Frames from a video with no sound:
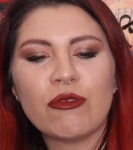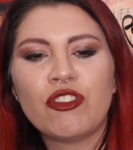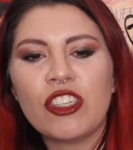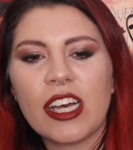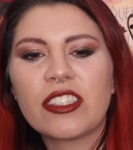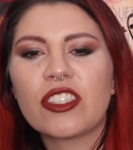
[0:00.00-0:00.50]

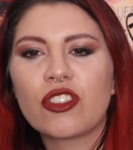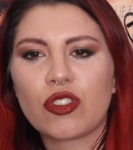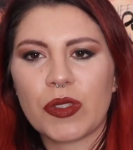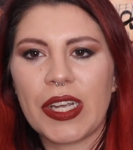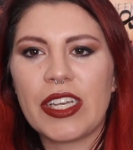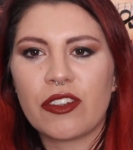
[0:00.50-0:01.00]
Just a
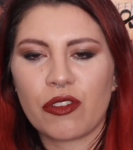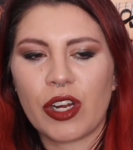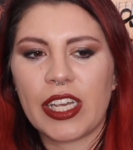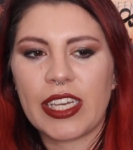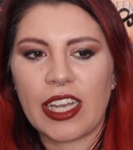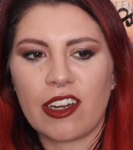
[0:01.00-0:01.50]
great,
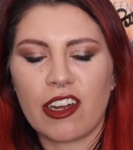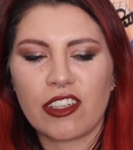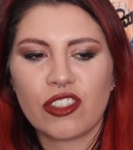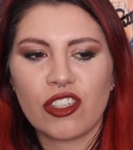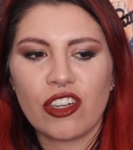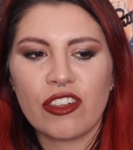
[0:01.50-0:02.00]
great
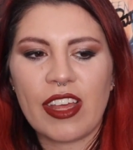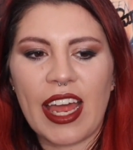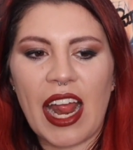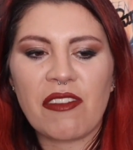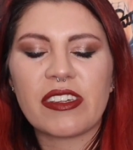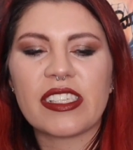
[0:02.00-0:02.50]
character that
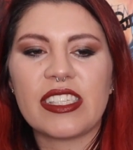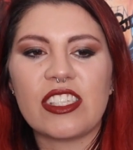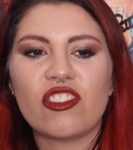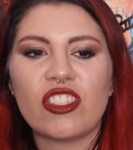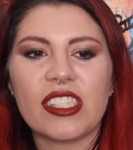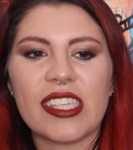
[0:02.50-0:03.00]
every scene
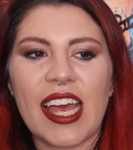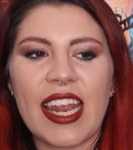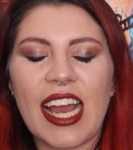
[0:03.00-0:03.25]
she's in,